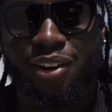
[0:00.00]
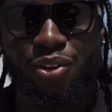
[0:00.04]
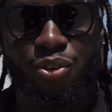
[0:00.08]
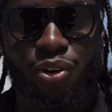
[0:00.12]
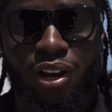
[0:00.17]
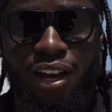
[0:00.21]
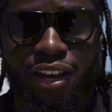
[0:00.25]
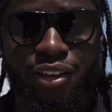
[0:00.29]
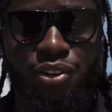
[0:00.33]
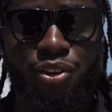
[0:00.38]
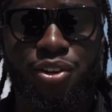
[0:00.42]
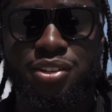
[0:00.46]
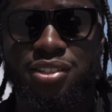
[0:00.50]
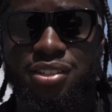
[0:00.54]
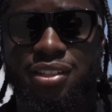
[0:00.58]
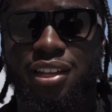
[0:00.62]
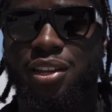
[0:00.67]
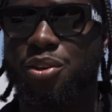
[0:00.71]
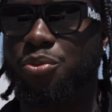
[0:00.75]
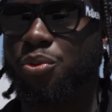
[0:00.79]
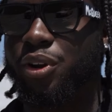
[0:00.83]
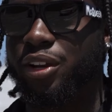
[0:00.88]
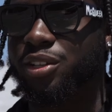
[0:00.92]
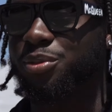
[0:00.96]
don't know how your
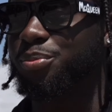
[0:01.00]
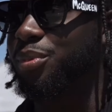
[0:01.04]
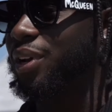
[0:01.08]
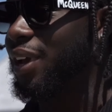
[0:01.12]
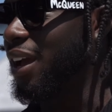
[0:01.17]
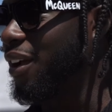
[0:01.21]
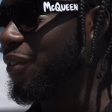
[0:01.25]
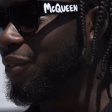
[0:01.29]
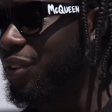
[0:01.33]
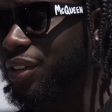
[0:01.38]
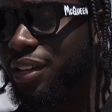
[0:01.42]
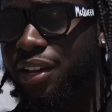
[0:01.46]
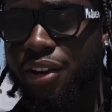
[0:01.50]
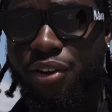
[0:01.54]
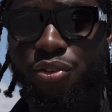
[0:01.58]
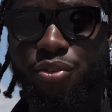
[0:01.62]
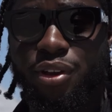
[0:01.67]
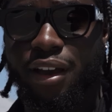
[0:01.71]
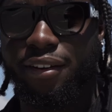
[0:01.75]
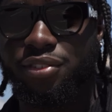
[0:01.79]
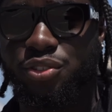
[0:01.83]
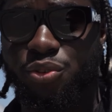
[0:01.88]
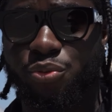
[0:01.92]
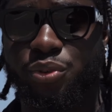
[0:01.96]
state works, but every year
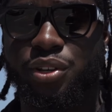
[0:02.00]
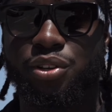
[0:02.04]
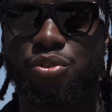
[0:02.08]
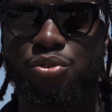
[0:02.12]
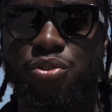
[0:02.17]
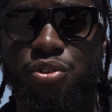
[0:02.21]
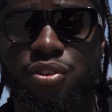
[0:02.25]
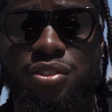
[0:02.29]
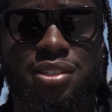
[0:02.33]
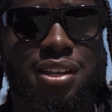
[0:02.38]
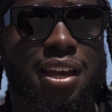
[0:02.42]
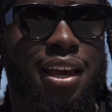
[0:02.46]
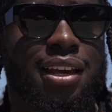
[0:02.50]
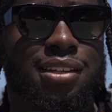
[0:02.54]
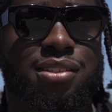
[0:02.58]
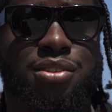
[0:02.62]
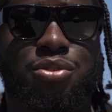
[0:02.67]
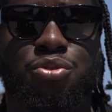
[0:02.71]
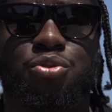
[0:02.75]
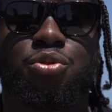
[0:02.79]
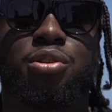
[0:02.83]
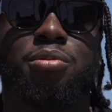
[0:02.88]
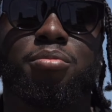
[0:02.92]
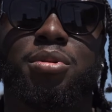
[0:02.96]
you have to renew your tags
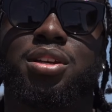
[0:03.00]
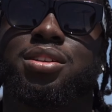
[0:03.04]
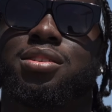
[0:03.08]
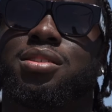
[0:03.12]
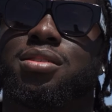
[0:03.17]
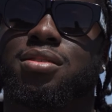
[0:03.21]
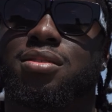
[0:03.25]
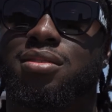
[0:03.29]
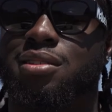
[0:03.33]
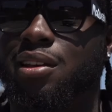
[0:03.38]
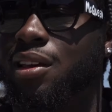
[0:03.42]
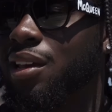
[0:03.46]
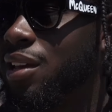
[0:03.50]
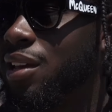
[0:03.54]
and do emissions.